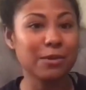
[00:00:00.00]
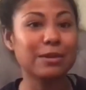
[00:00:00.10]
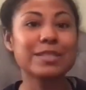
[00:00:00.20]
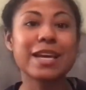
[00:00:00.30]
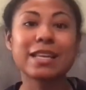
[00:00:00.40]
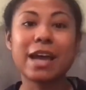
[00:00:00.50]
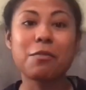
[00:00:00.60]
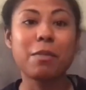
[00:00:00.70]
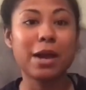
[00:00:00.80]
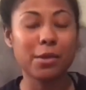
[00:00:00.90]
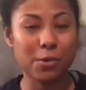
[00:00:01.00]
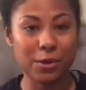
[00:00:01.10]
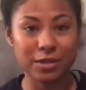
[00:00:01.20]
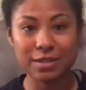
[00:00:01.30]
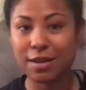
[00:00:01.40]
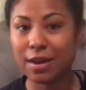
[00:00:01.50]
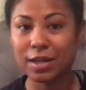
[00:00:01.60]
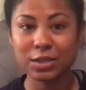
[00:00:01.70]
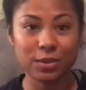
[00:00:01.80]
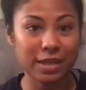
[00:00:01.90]
We're going to take life by the horns all
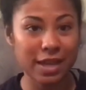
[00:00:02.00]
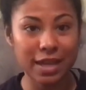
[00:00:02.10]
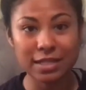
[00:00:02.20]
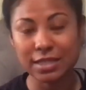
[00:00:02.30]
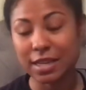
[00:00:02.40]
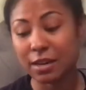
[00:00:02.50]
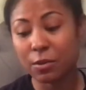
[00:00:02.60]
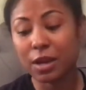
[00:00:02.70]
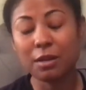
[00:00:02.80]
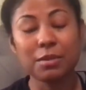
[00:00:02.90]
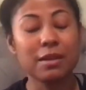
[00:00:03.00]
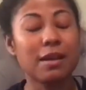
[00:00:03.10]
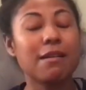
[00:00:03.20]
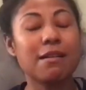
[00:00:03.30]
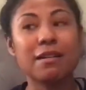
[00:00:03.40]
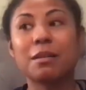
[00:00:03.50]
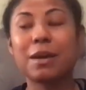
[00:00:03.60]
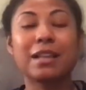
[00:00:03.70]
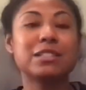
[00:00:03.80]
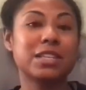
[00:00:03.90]
2018 and we're going to be
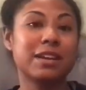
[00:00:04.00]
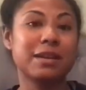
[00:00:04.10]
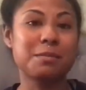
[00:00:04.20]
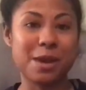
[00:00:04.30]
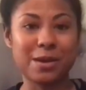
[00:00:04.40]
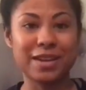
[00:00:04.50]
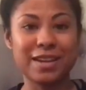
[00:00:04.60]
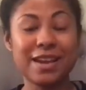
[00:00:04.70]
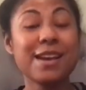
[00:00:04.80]
unapologetic about it.